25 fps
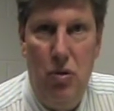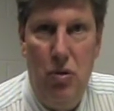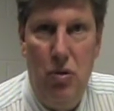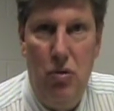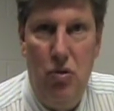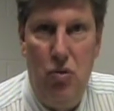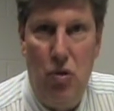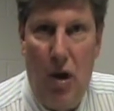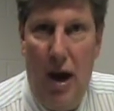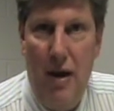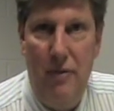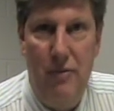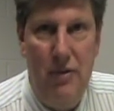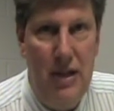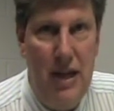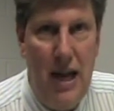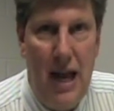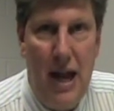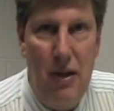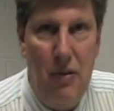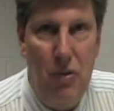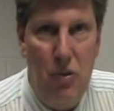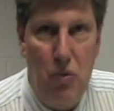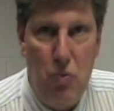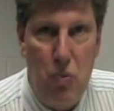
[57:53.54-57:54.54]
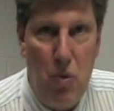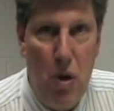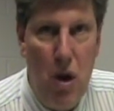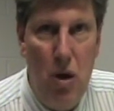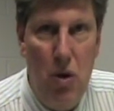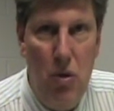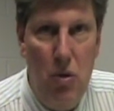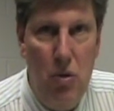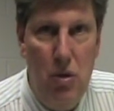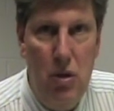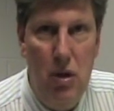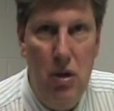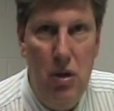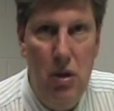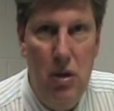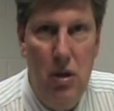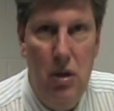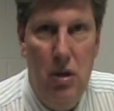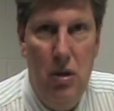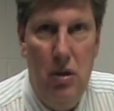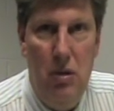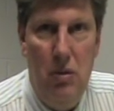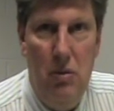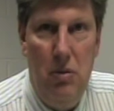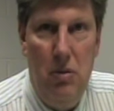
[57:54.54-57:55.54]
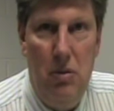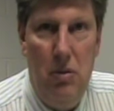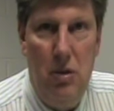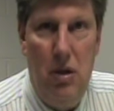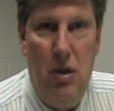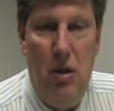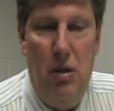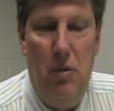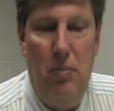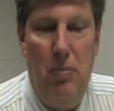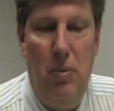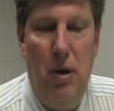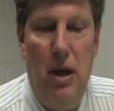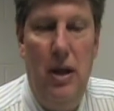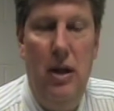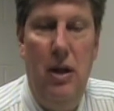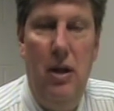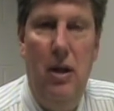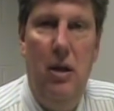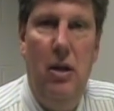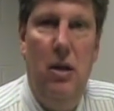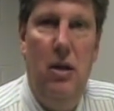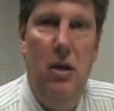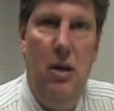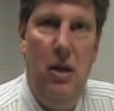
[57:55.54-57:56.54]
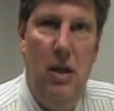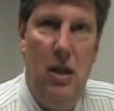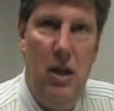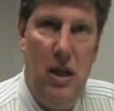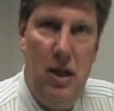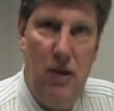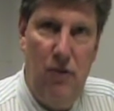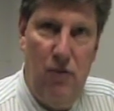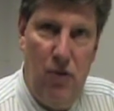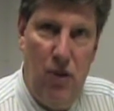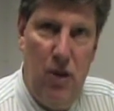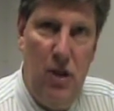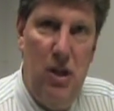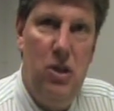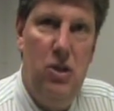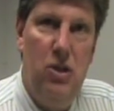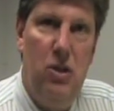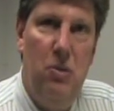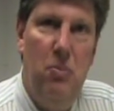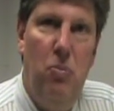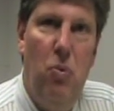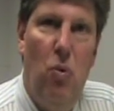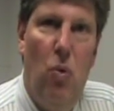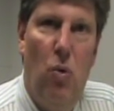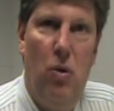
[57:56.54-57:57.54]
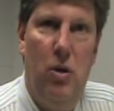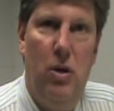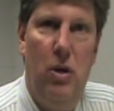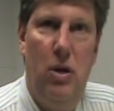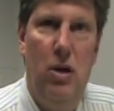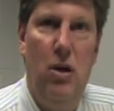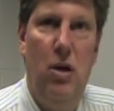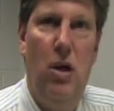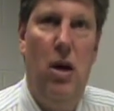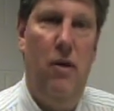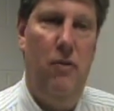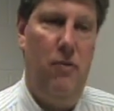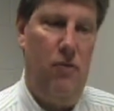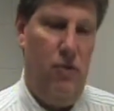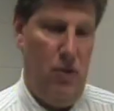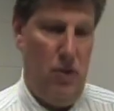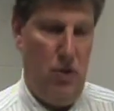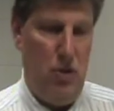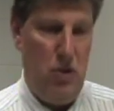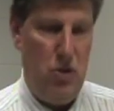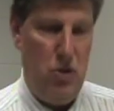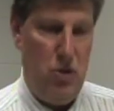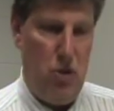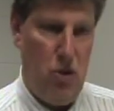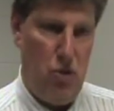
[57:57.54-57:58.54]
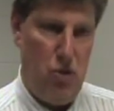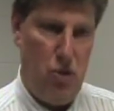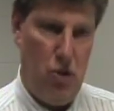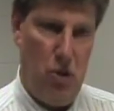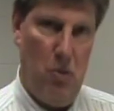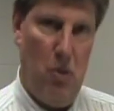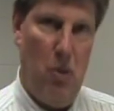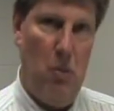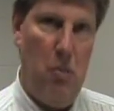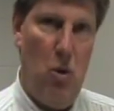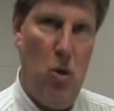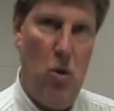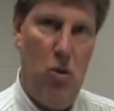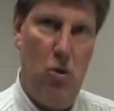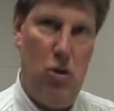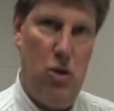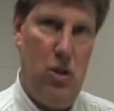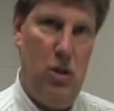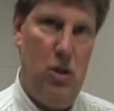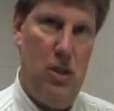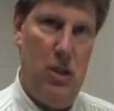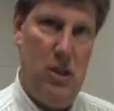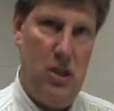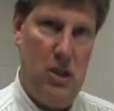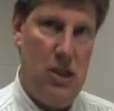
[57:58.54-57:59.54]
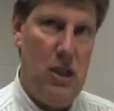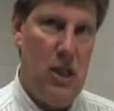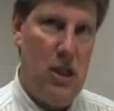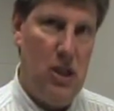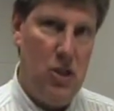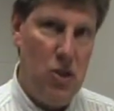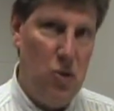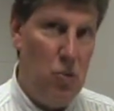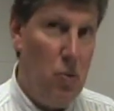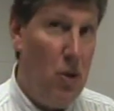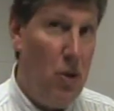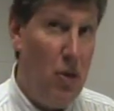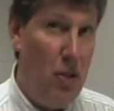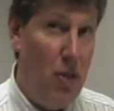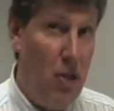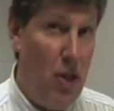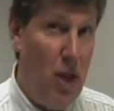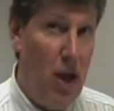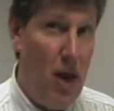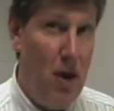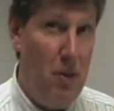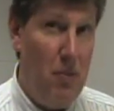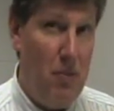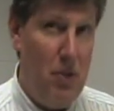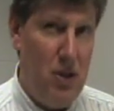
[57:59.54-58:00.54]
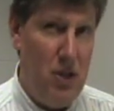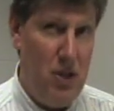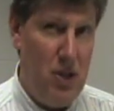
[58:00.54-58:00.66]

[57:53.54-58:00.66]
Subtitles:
driving down the road, you know, but if it is important enough and there's some emotion that sticks with them and they